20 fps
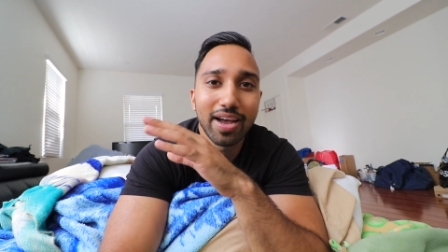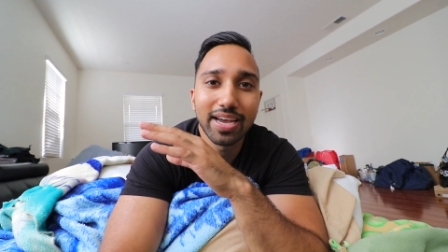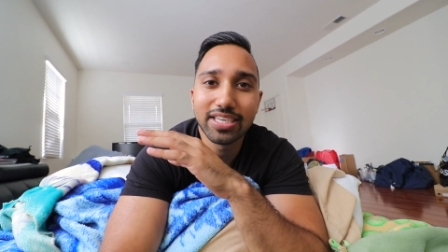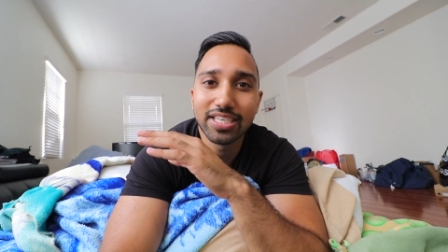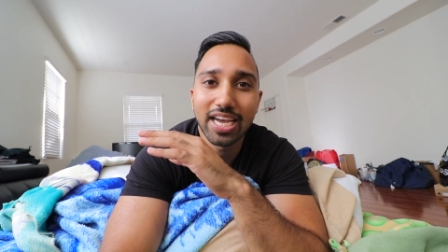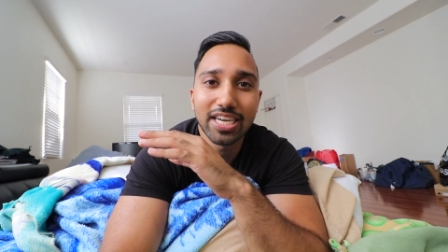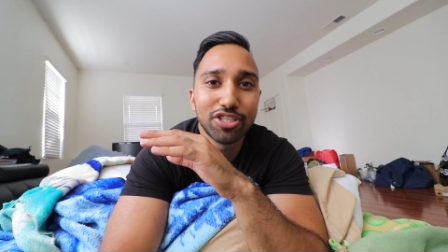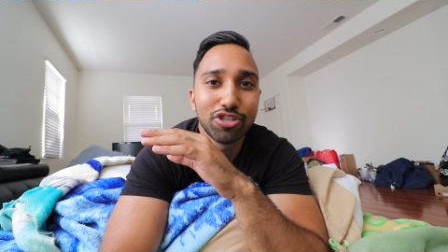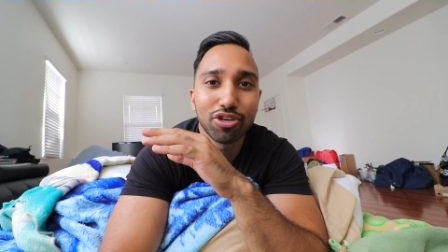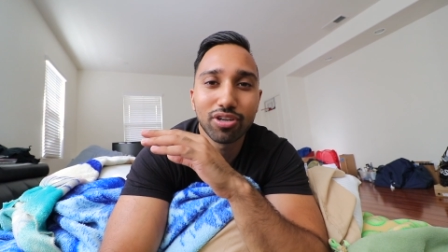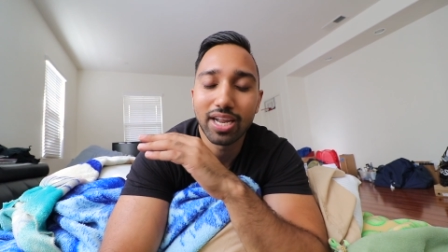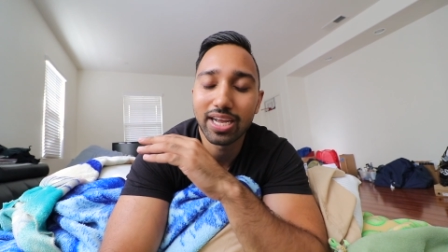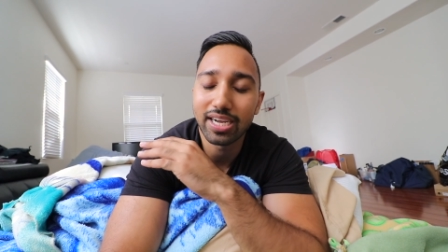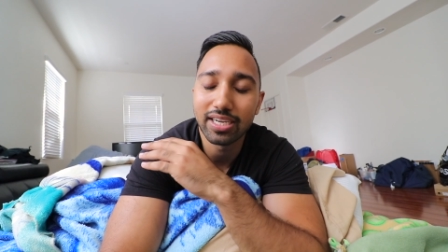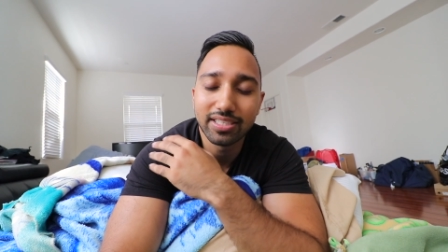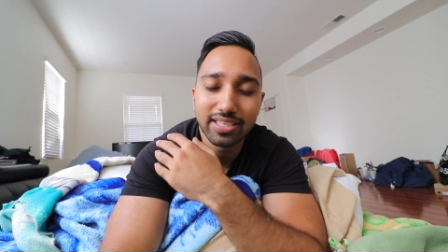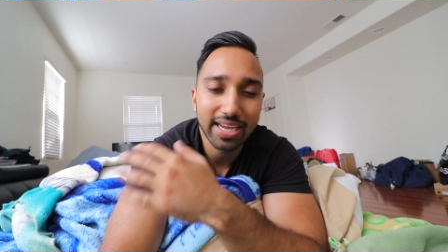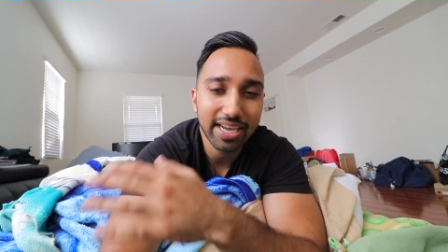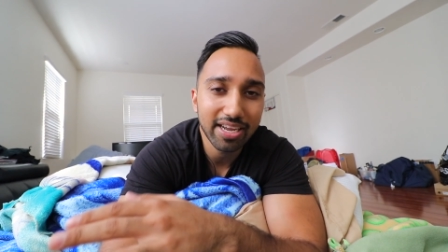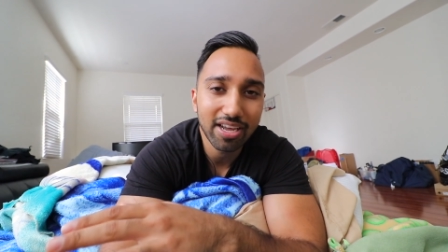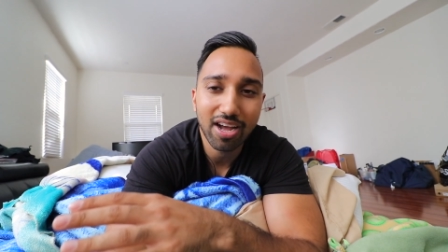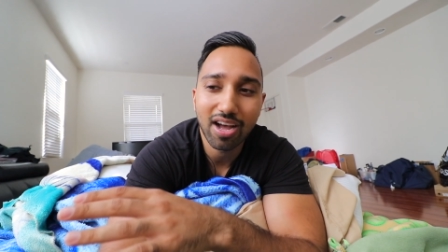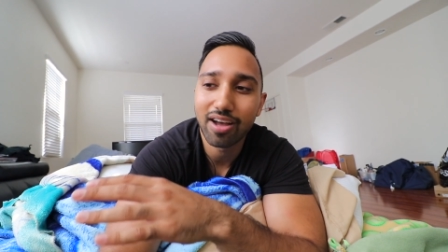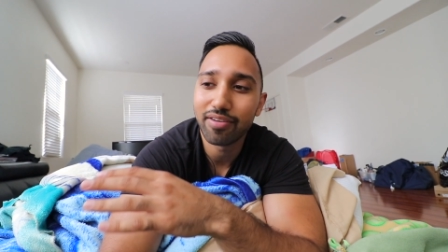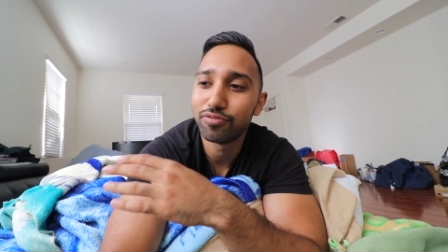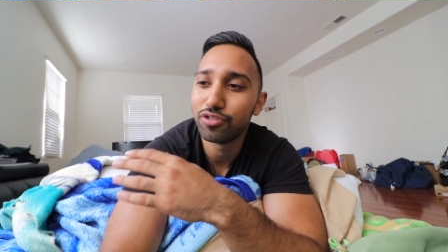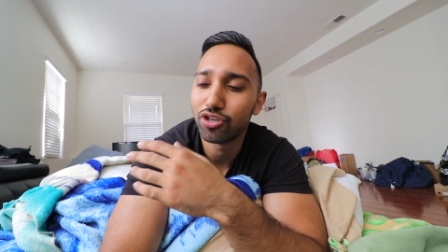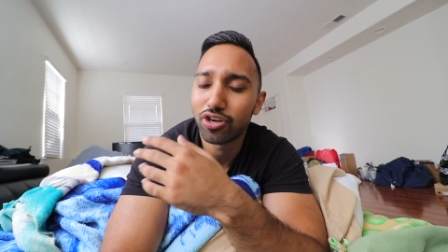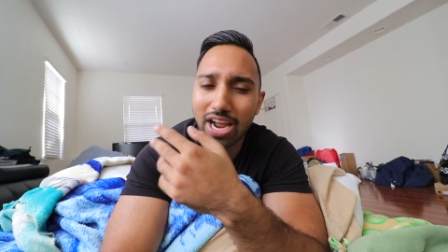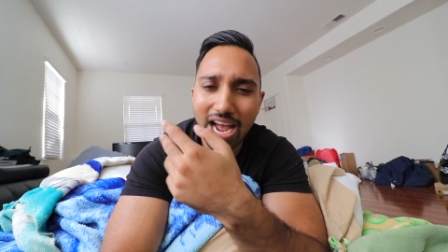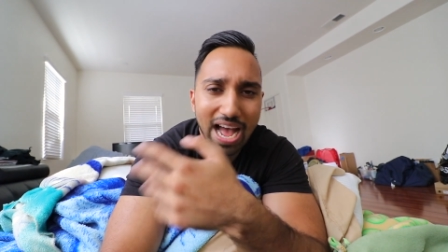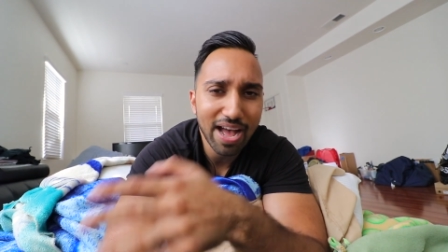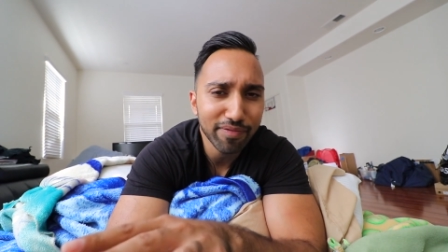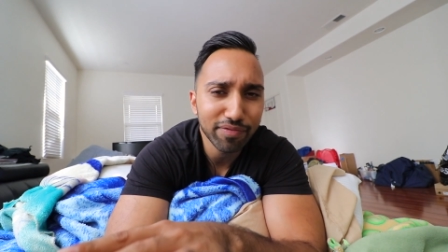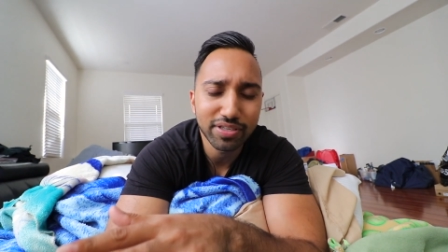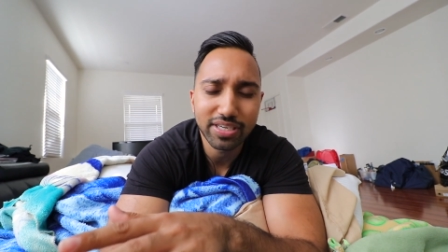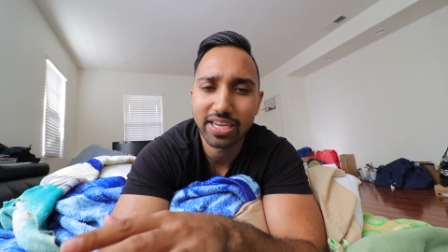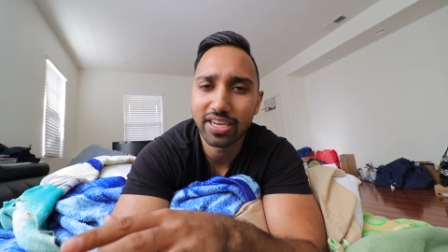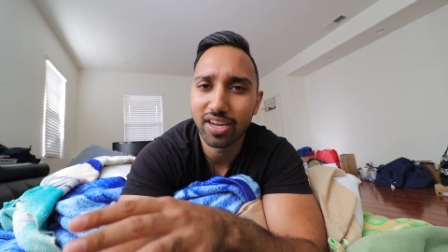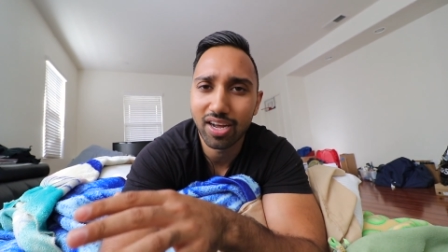I, I took like a day off, took
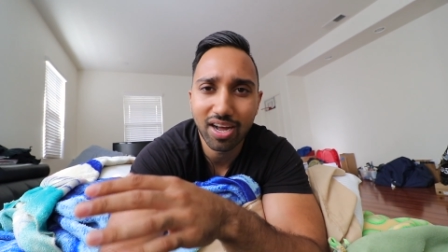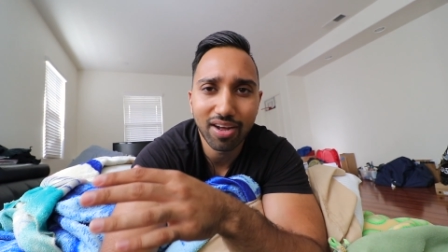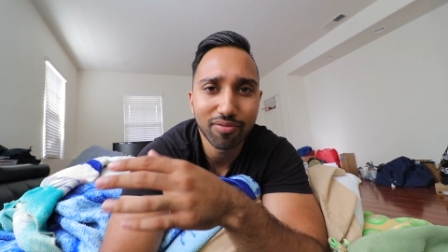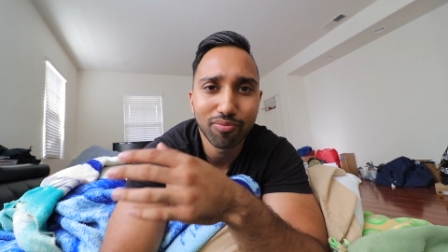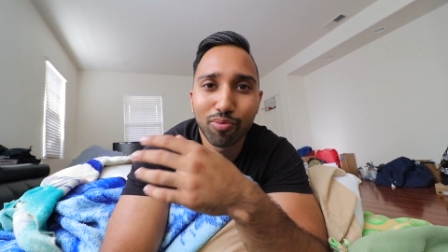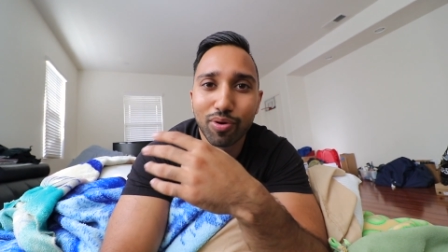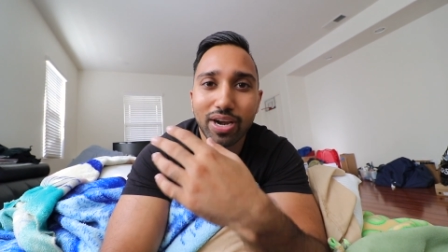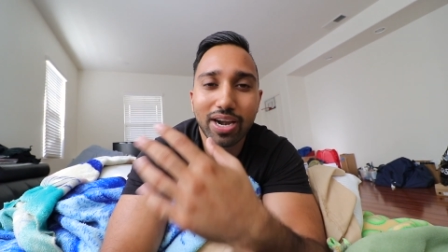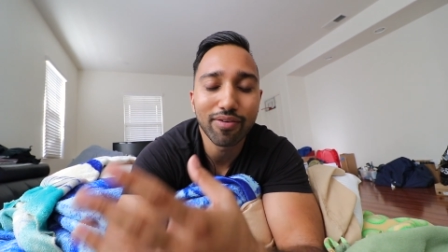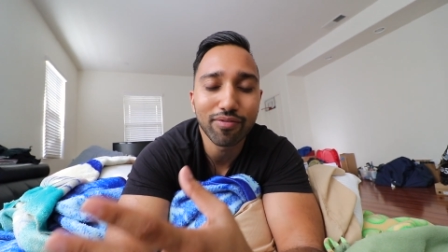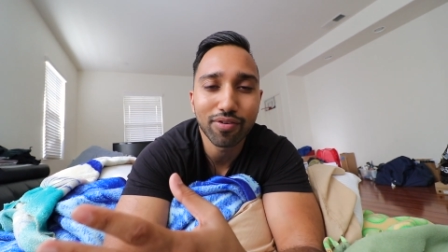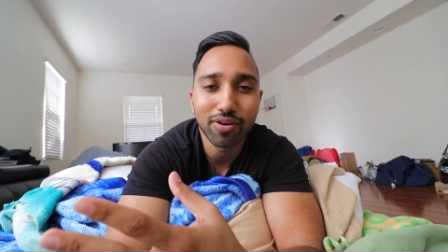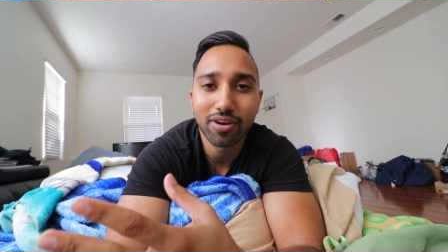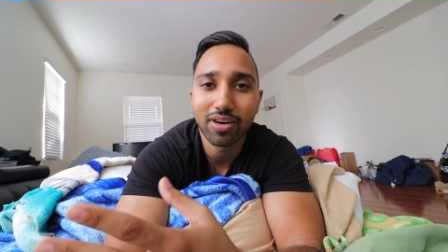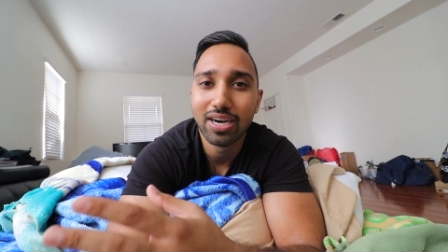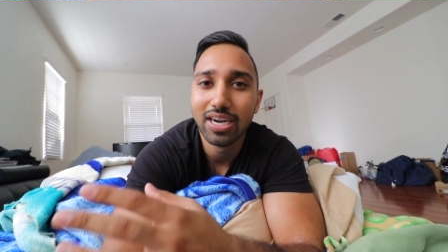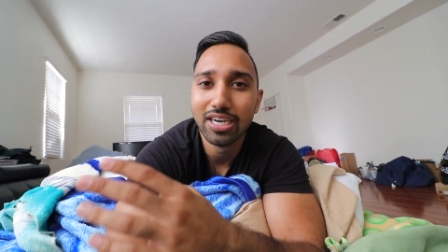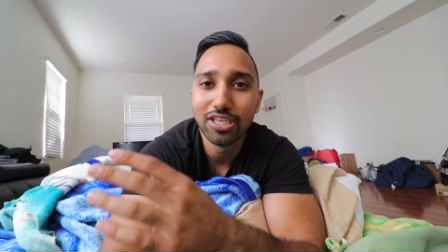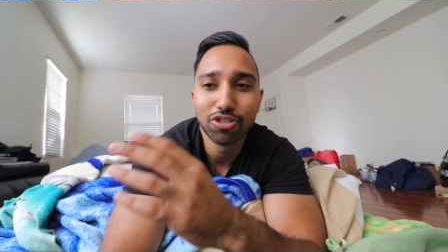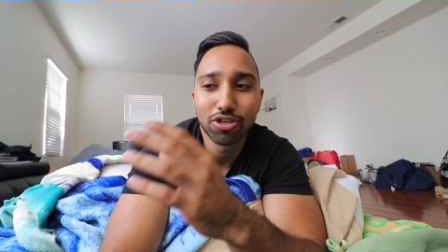half a day off, whatever.